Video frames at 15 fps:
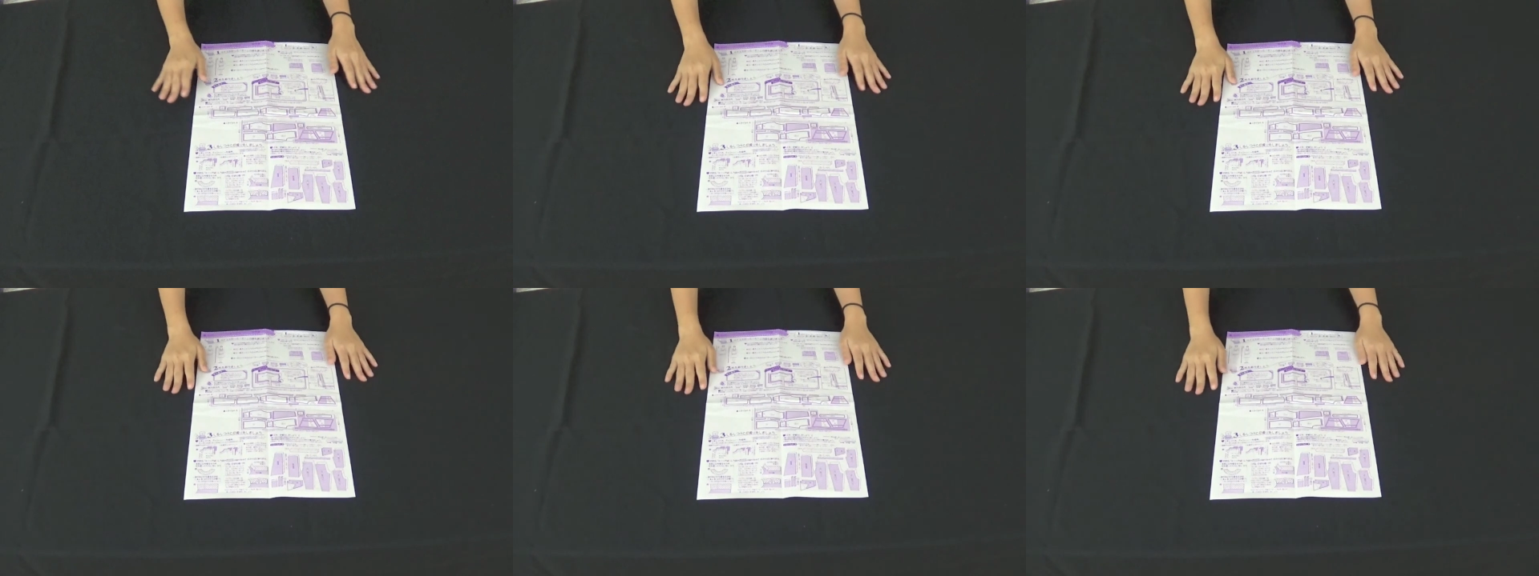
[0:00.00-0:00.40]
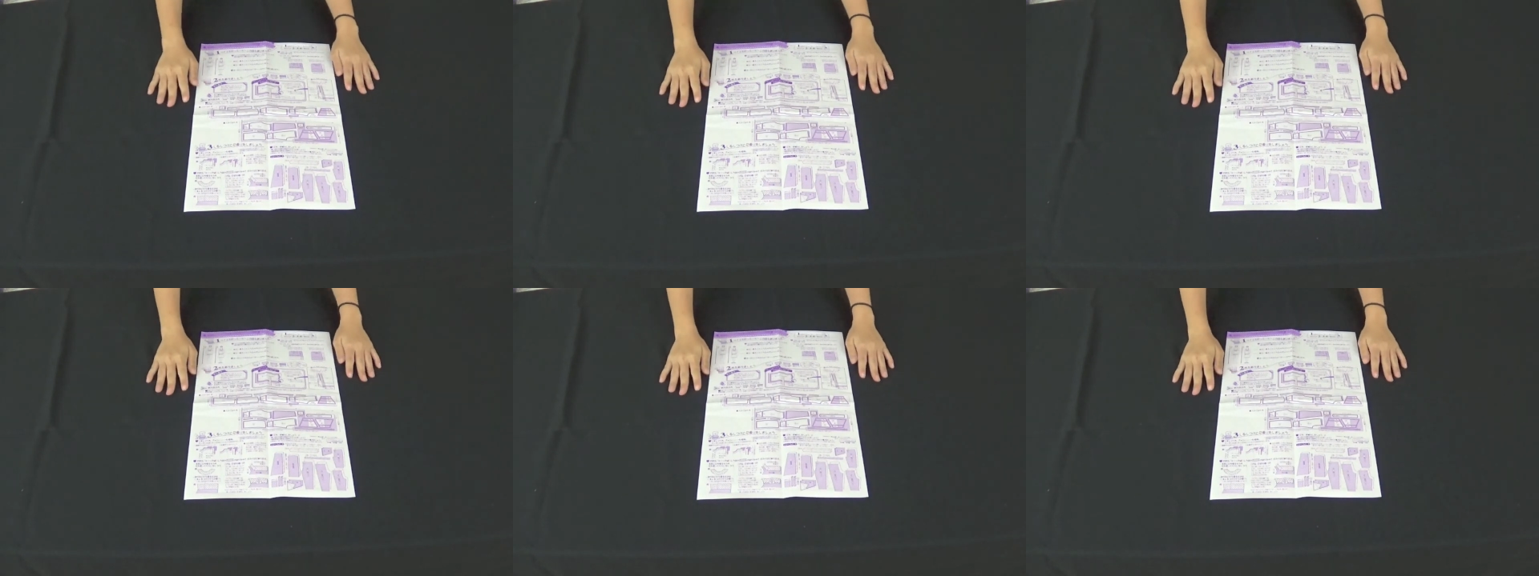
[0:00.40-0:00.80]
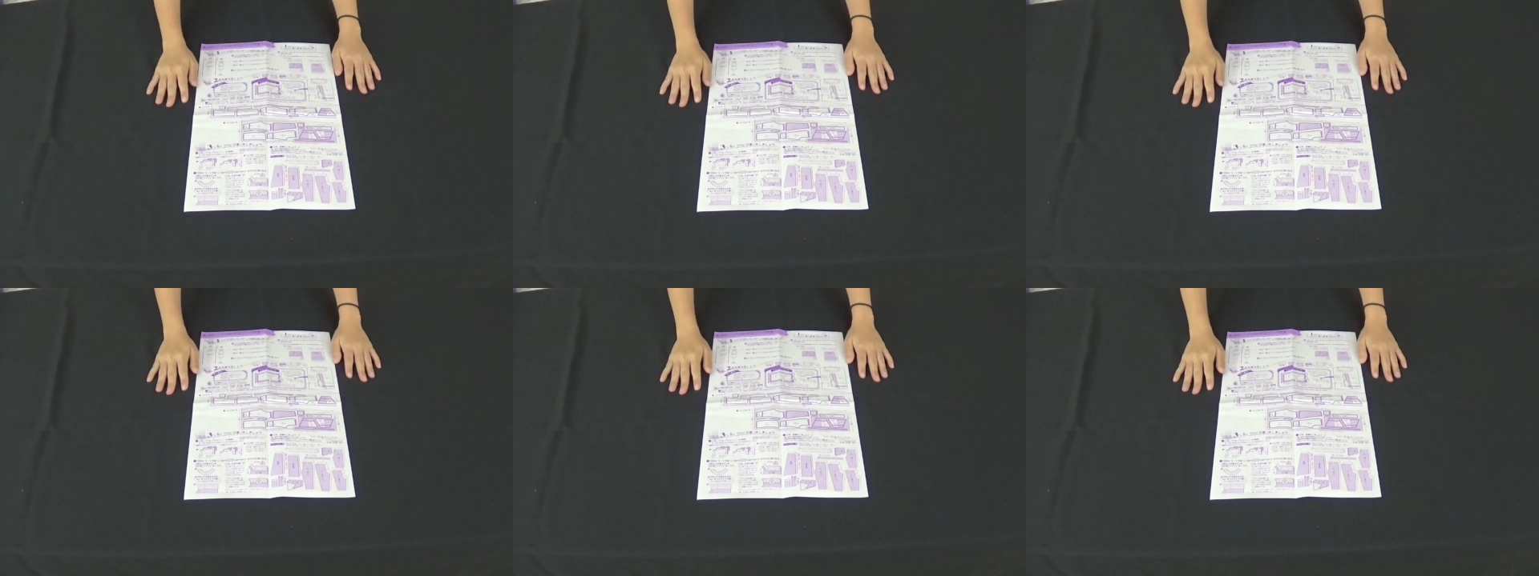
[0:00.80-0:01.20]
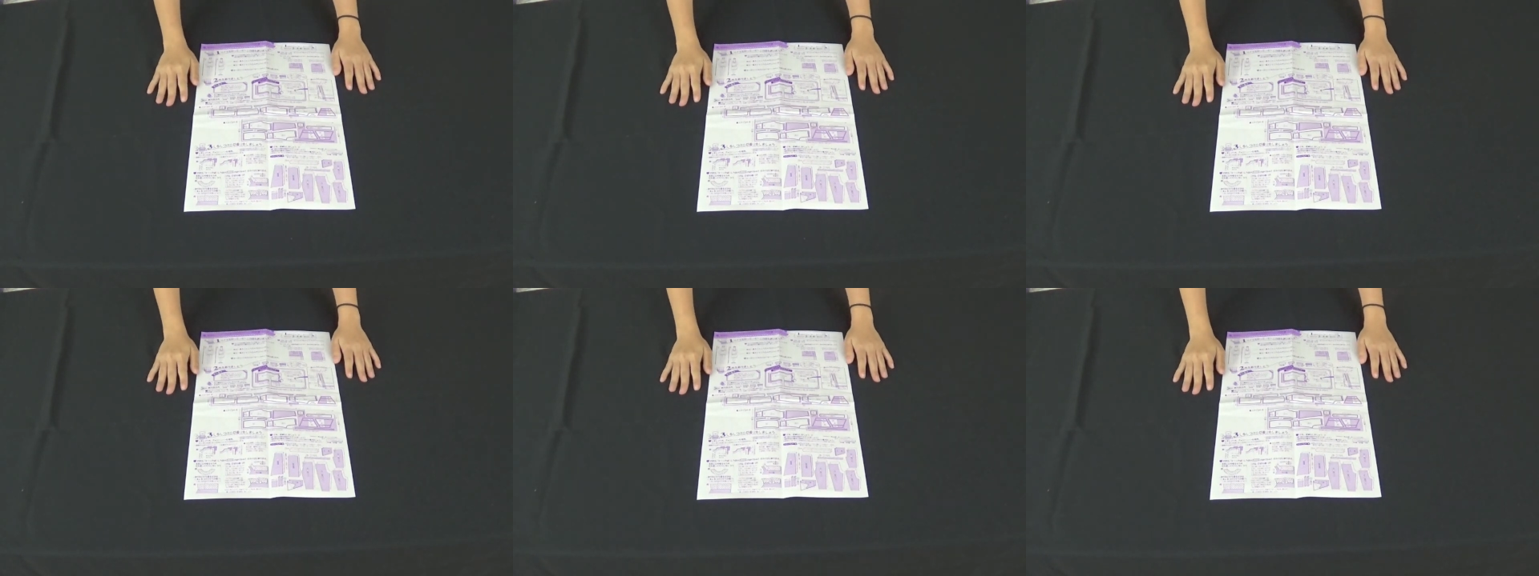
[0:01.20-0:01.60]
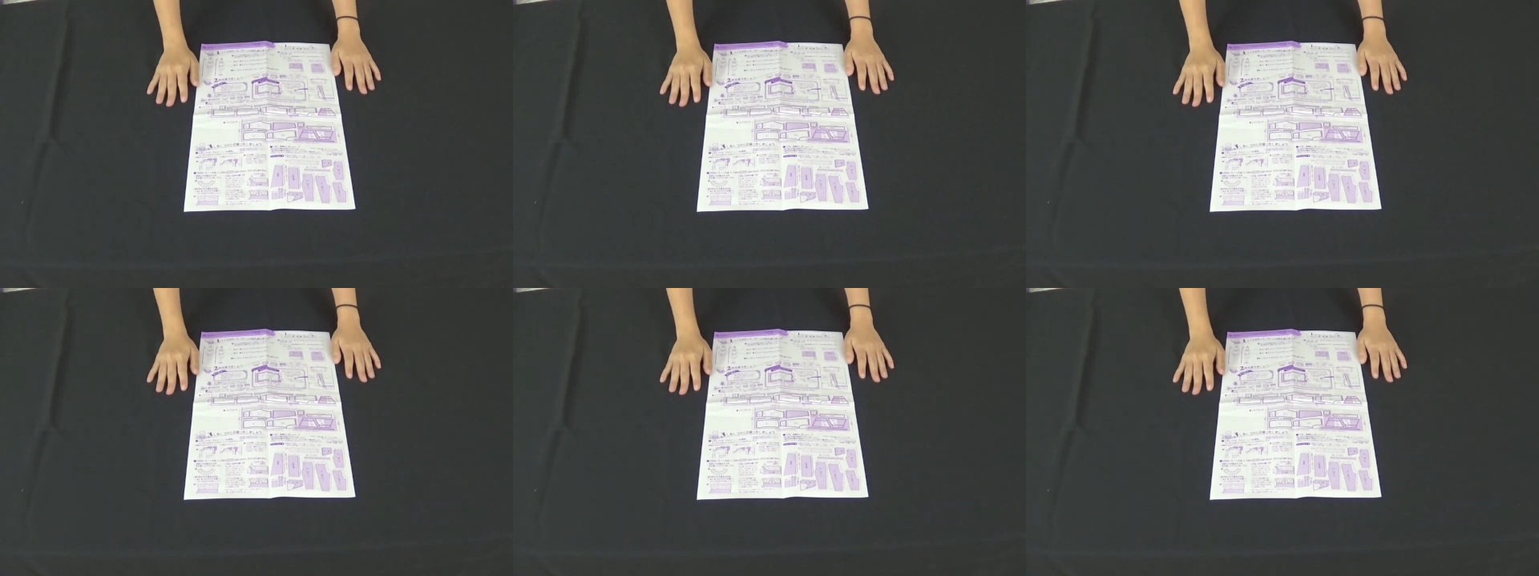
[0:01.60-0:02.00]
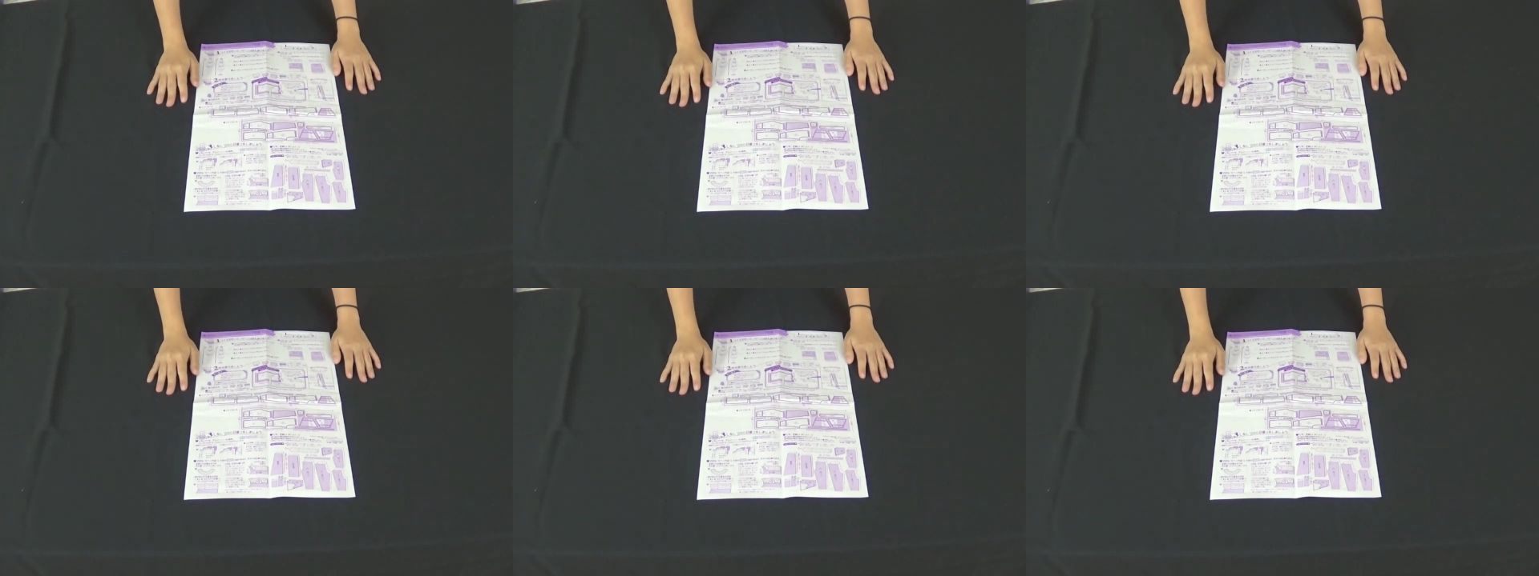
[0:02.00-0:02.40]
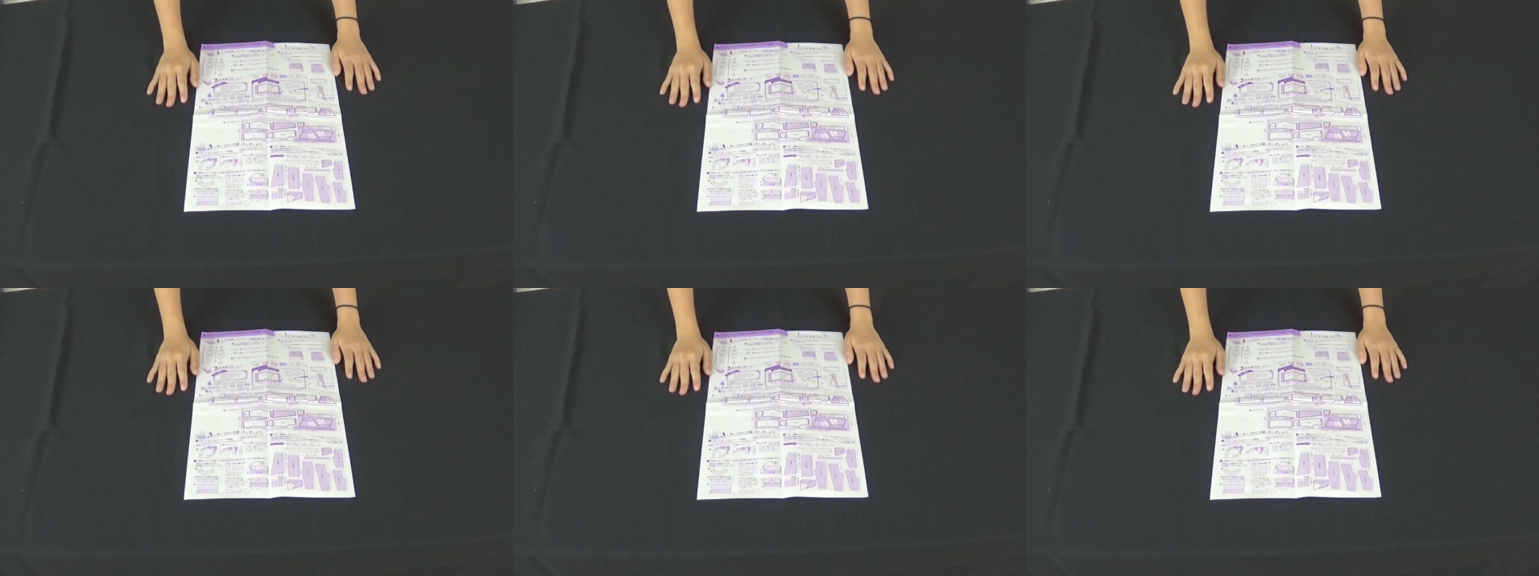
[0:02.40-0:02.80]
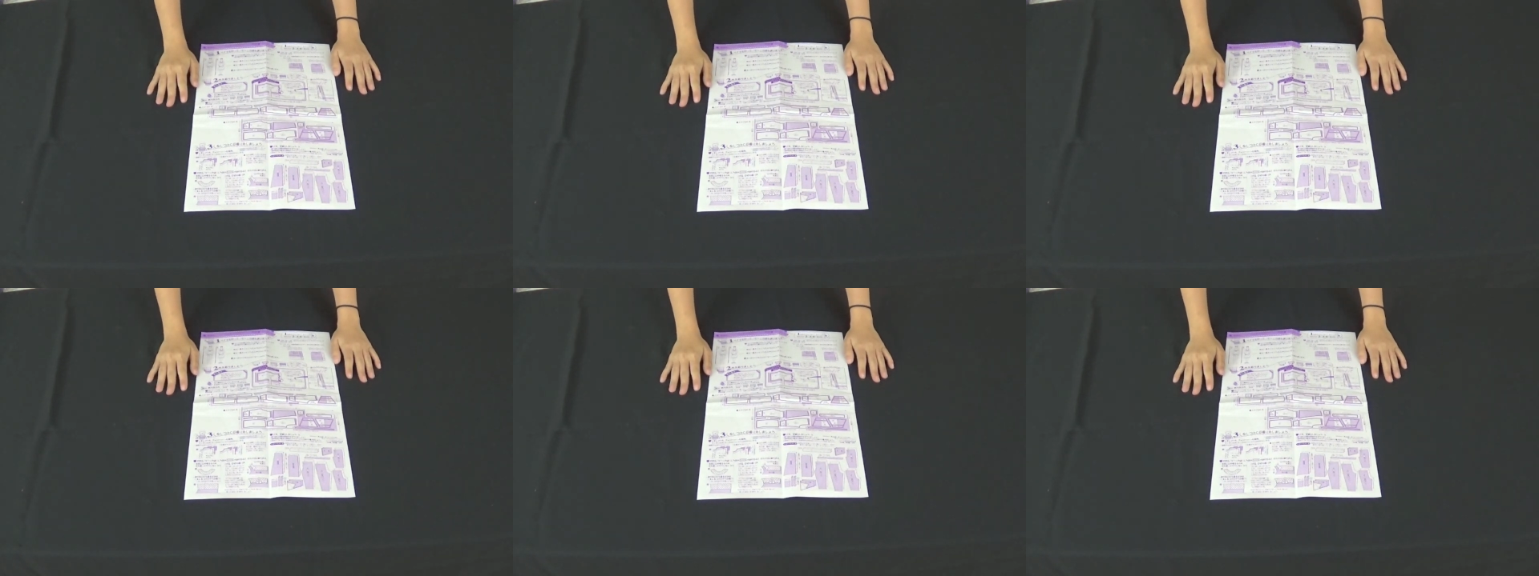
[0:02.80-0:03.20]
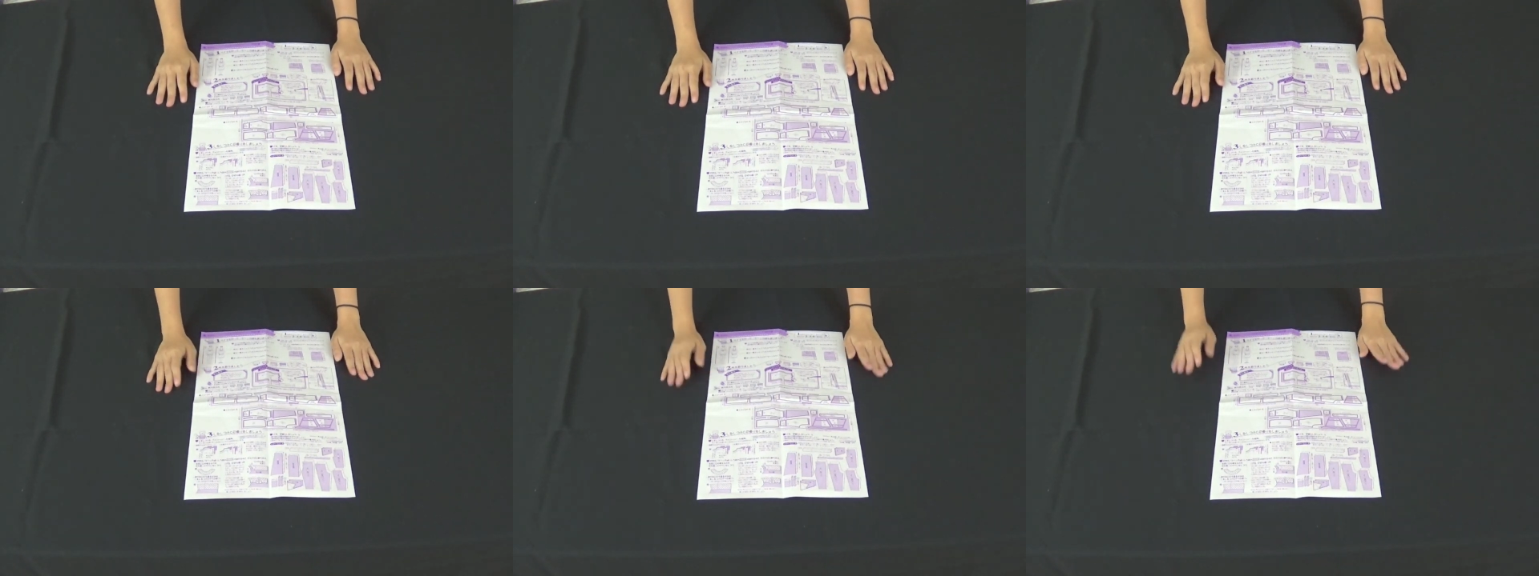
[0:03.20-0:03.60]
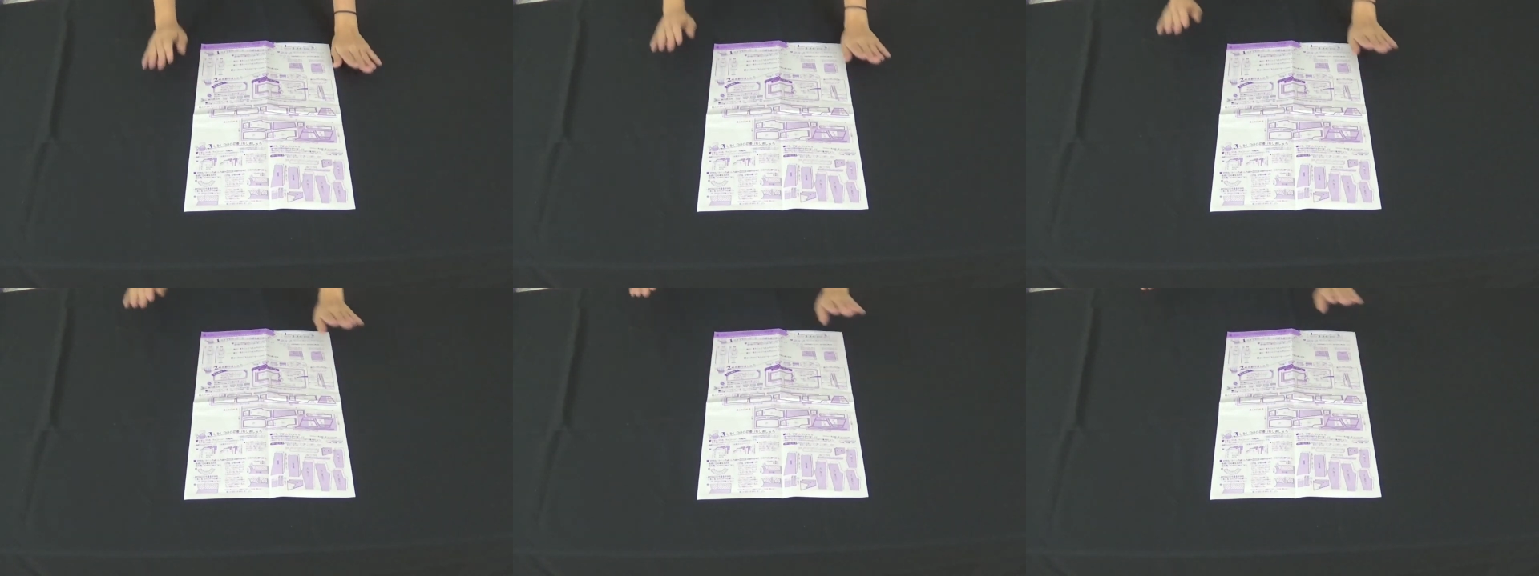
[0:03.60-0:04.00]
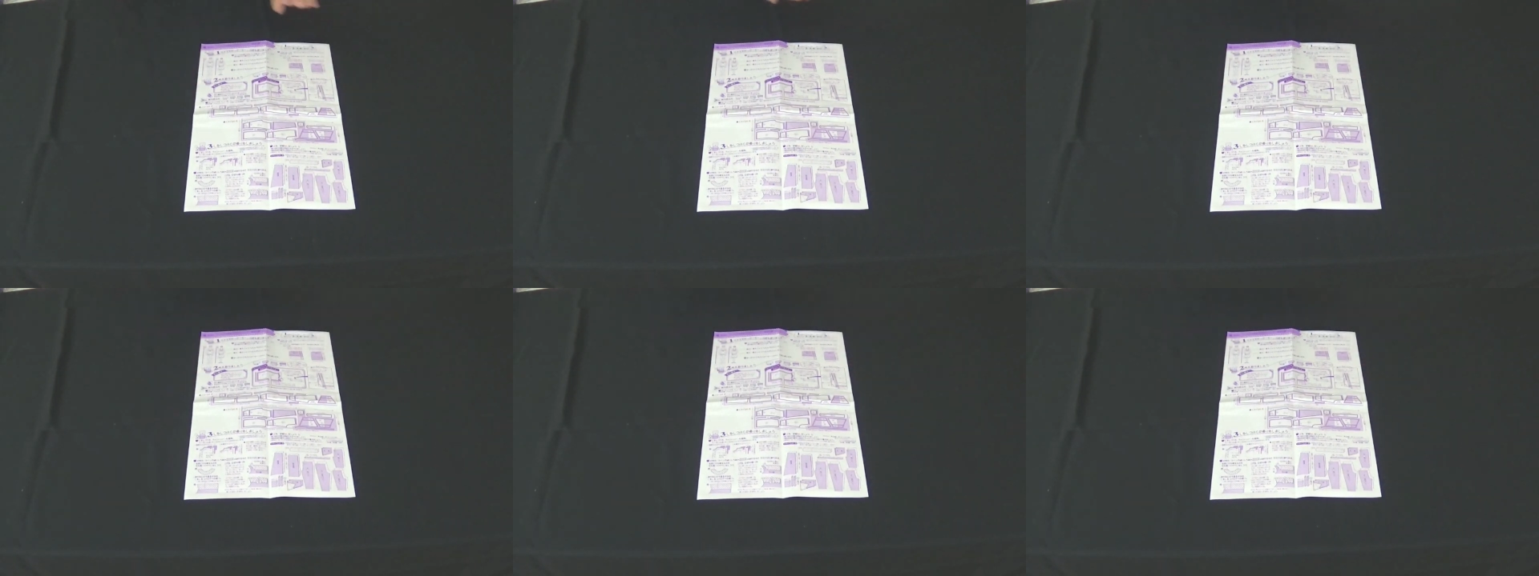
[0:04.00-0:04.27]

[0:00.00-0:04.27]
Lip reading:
[unreadable: no face in view]